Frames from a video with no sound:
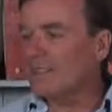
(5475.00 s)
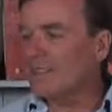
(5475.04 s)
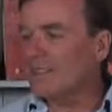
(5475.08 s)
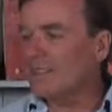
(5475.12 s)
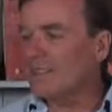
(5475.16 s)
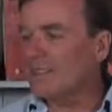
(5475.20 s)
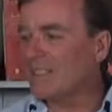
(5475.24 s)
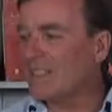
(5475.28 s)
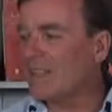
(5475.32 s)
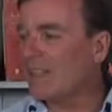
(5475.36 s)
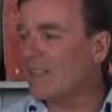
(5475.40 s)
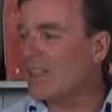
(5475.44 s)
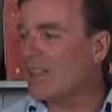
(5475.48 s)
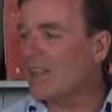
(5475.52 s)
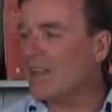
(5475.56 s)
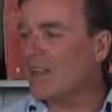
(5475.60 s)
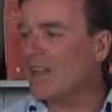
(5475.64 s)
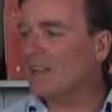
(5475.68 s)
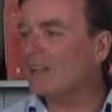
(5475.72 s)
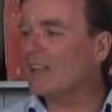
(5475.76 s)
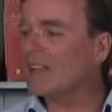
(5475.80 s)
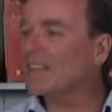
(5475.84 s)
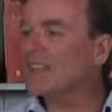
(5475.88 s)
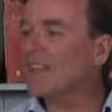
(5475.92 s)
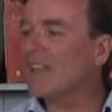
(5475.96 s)
Yeah,
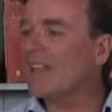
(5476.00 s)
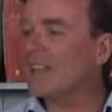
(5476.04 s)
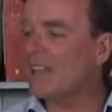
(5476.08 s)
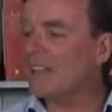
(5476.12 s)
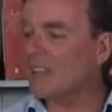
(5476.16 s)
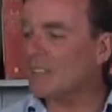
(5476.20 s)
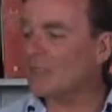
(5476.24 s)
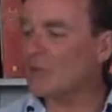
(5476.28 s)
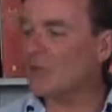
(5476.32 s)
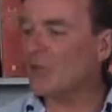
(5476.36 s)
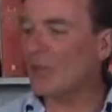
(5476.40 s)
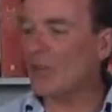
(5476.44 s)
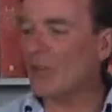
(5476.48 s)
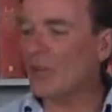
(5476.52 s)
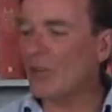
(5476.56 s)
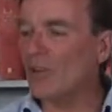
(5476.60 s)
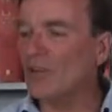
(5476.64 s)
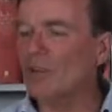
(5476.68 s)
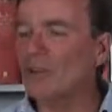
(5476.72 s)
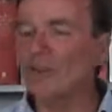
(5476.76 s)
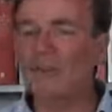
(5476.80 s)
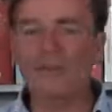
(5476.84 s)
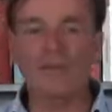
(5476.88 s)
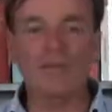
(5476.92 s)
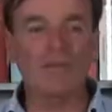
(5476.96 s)
yeah, that's right. I'll
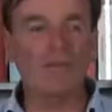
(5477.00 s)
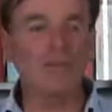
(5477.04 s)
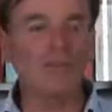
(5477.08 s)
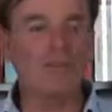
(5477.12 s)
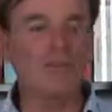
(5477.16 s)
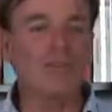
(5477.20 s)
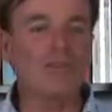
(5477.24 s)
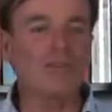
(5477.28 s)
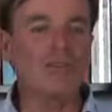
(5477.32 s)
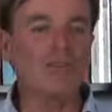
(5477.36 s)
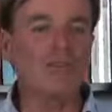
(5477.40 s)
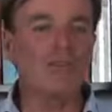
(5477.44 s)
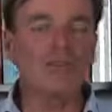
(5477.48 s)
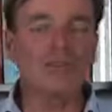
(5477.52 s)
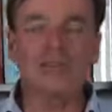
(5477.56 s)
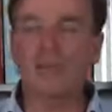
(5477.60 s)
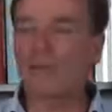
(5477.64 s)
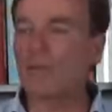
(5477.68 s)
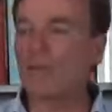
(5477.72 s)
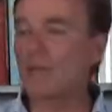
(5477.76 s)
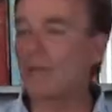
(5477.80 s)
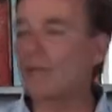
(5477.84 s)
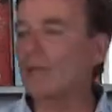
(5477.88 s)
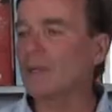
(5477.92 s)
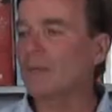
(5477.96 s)
do something for you, you do something
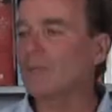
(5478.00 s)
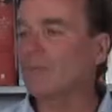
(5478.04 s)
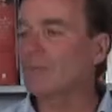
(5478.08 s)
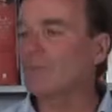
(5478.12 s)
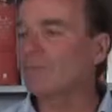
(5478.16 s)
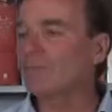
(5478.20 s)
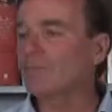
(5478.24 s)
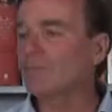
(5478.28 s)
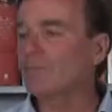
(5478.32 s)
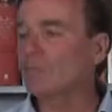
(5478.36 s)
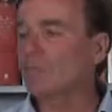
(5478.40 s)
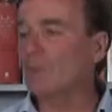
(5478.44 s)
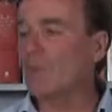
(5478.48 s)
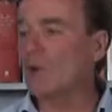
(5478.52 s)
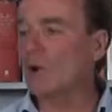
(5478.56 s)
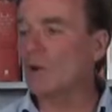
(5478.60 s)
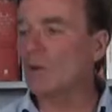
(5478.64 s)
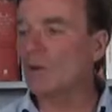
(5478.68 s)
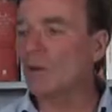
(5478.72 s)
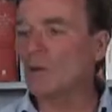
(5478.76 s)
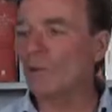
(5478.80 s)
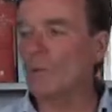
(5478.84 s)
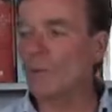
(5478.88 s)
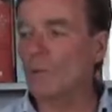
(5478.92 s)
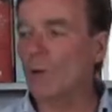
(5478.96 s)
for me. I've
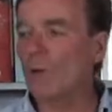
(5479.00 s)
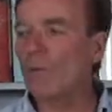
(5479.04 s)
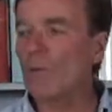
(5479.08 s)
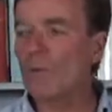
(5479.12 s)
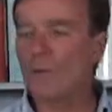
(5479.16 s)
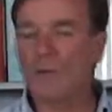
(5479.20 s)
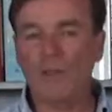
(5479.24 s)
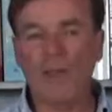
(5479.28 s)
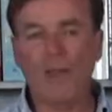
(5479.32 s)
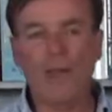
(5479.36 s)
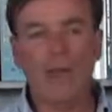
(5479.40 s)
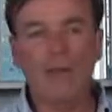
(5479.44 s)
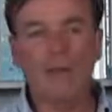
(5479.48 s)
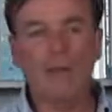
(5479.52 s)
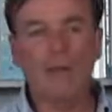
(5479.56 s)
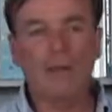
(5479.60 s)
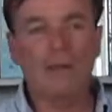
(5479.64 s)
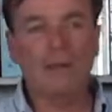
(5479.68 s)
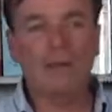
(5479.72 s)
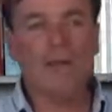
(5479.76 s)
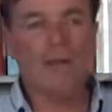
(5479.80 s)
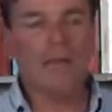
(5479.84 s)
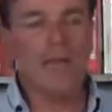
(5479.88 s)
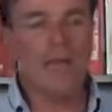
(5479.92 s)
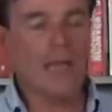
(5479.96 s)
got a problem with that.
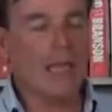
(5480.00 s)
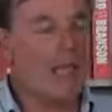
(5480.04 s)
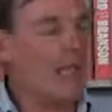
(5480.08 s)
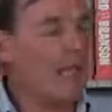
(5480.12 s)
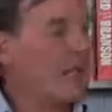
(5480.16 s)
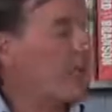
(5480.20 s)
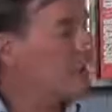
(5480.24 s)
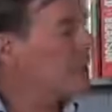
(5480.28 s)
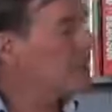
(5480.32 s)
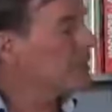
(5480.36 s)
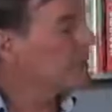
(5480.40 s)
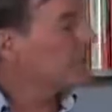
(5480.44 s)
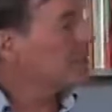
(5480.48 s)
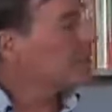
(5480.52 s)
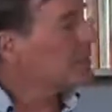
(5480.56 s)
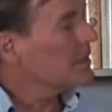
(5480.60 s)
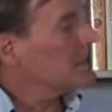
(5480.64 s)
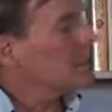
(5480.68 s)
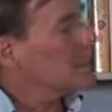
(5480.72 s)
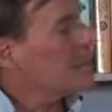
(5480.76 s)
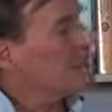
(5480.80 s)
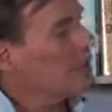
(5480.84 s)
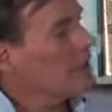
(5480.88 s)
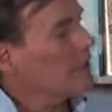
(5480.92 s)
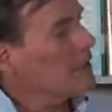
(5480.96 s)
And
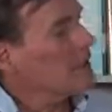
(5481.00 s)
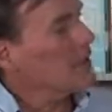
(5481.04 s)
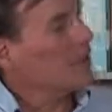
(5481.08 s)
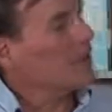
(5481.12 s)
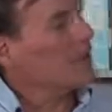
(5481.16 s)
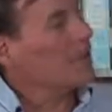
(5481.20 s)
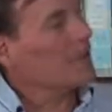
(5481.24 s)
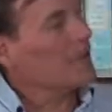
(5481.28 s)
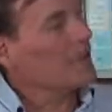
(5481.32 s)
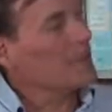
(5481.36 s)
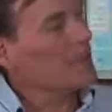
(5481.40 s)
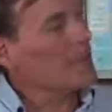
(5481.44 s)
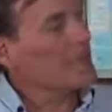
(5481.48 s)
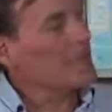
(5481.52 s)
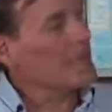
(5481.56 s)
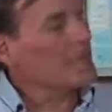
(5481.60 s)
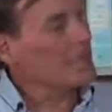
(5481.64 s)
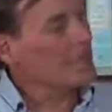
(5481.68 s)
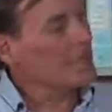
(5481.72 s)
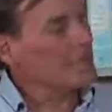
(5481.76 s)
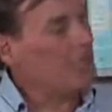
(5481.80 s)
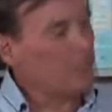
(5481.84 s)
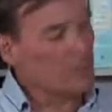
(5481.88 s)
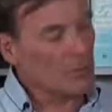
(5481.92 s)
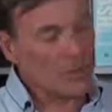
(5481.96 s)
uh, it's, and
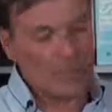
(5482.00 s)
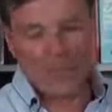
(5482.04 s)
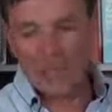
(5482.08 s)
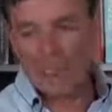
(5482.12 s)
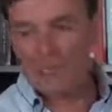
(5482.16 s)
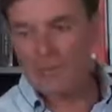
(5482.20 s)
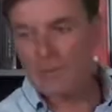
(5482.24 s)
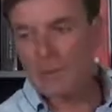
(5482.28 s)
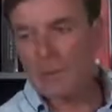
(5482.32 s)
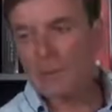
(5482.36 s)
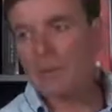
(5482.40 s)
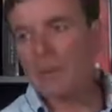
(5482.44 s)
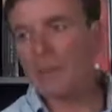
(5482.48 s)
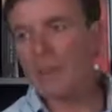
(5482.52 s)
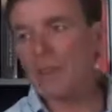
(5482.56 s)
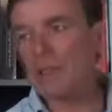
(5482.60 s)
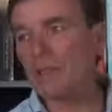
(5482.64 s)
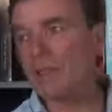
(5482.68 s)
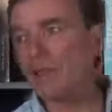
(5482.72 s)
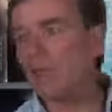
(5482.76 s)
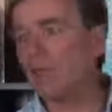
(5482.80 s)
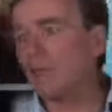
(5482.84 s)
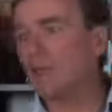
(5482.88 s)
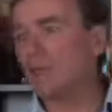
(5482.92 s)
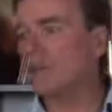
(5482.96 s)
it's a real easy thing
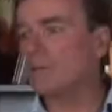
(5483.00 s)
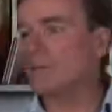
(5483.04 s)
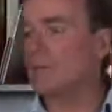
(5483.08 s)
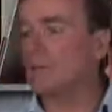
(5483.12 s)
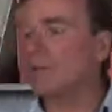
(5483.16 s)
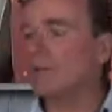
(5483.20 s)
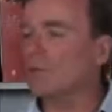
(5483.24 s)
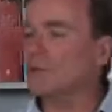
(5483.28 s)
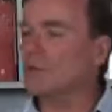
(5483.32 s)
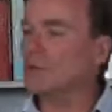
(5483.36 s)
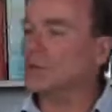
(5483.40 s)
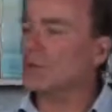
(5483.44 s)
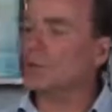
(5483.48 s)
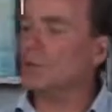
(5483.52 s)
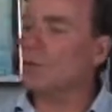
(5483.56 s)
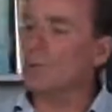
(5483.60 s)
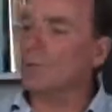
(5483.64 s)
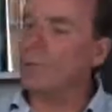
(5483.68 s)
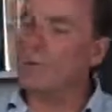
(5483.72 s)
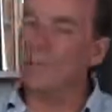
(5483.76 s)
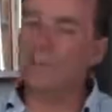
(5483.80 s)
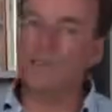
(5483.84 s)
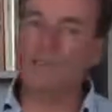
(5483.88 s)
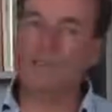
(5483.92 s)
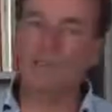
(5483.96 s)
to fix because there's
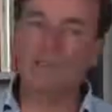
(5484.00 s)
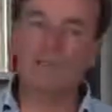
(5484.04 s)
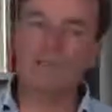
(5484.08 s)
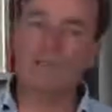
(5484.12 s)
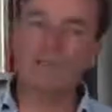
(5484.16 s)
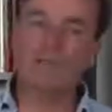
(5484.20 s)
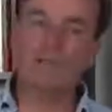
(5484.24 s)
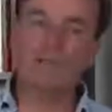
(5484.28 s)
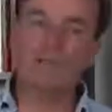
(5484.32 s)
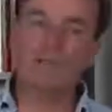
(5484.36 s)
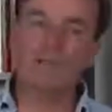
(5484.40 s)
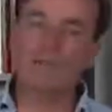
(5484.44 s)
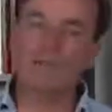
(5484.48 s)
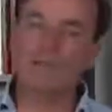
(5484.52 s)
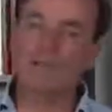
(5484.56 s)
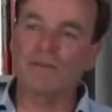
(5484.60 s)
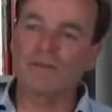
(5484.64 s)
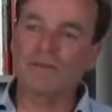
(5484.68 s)
always this sort of